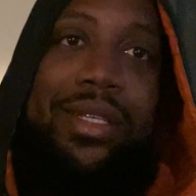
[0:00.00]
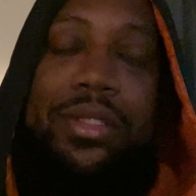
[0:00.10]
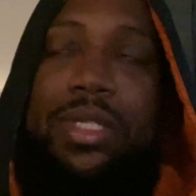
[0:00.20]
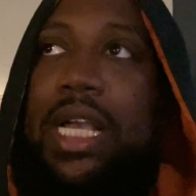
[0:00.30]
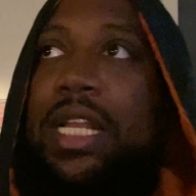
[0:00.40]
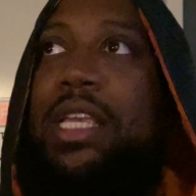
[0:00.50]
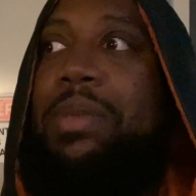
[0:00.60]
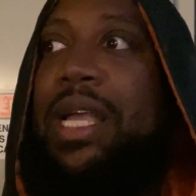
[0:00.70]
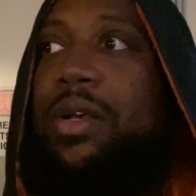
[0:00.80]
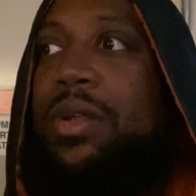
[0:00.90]
So I got to get
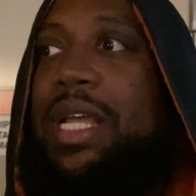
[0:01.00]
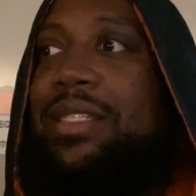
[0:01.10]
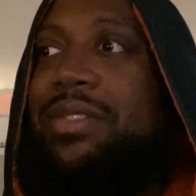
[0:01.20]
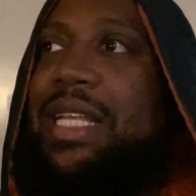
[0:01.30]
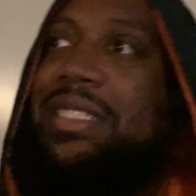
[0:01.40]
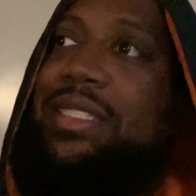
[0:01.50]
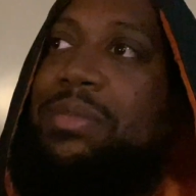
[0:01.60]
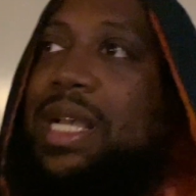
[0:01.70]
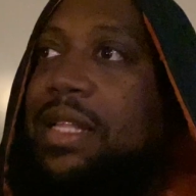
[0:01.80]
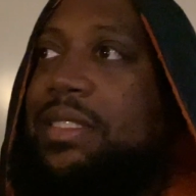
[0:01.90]
back on that. So that's some
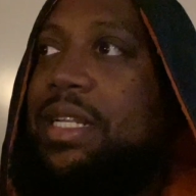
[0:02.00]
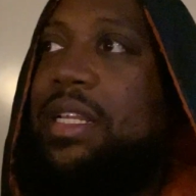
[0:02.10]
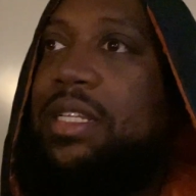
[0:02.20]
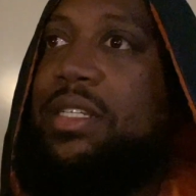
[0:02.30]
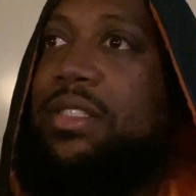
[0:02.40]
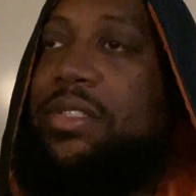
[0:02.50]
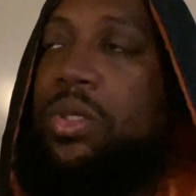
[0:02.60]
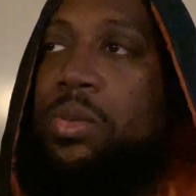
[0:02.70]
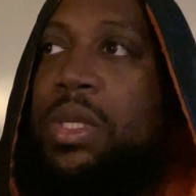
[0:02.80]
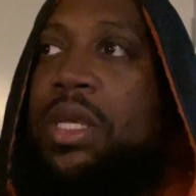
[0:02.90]
content I need to
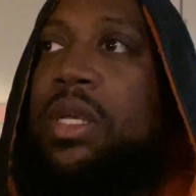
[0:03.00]
consume.